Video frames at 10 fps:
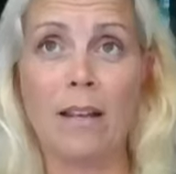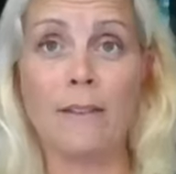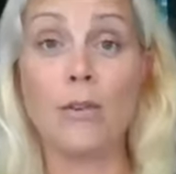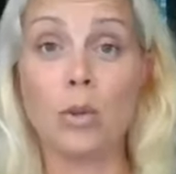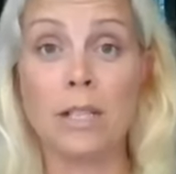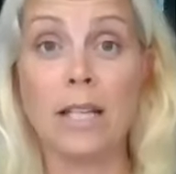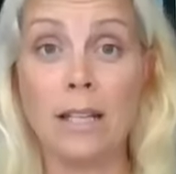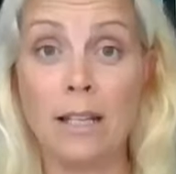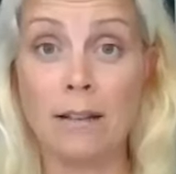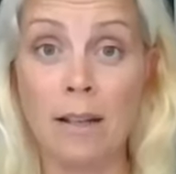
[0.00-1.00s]
afford
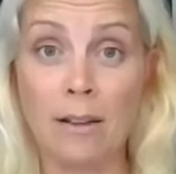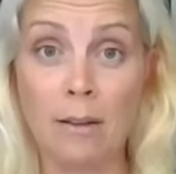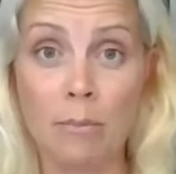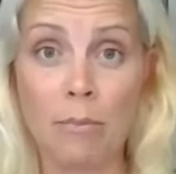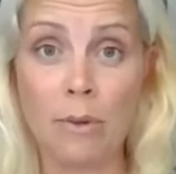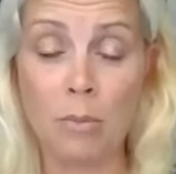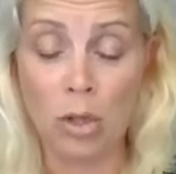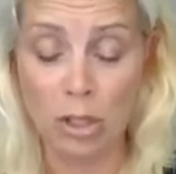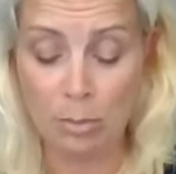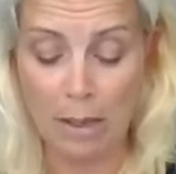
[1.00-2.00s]
the
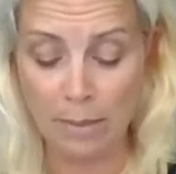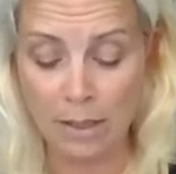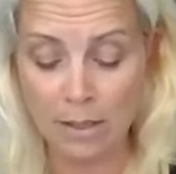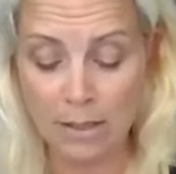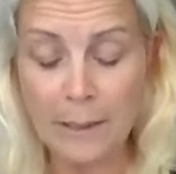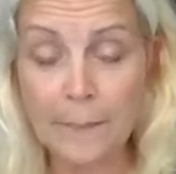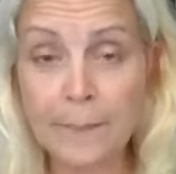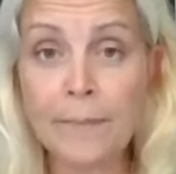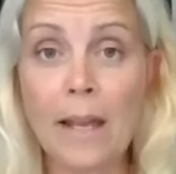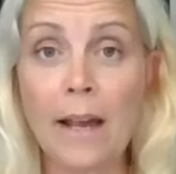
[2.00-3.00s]
mortgage payments.
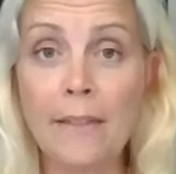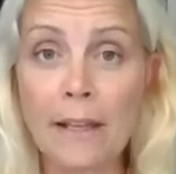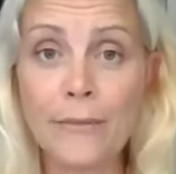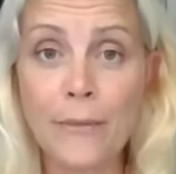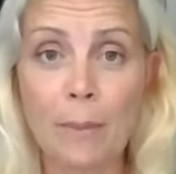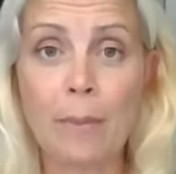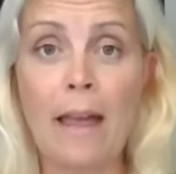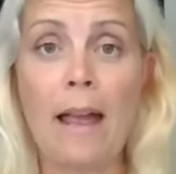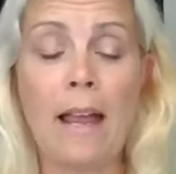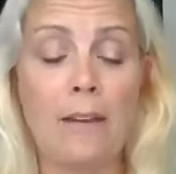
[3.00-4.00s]
And then from
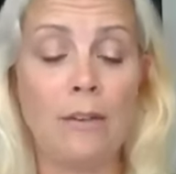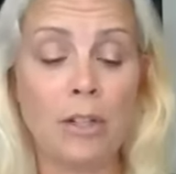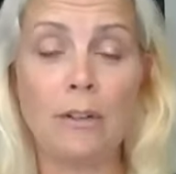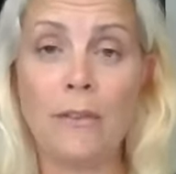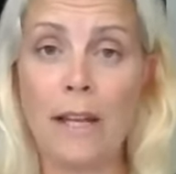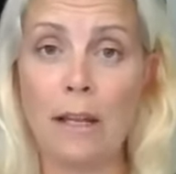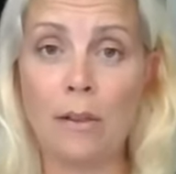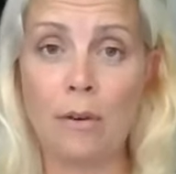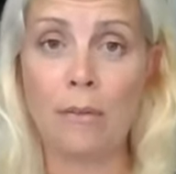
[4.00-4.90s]
there, if you don't fit either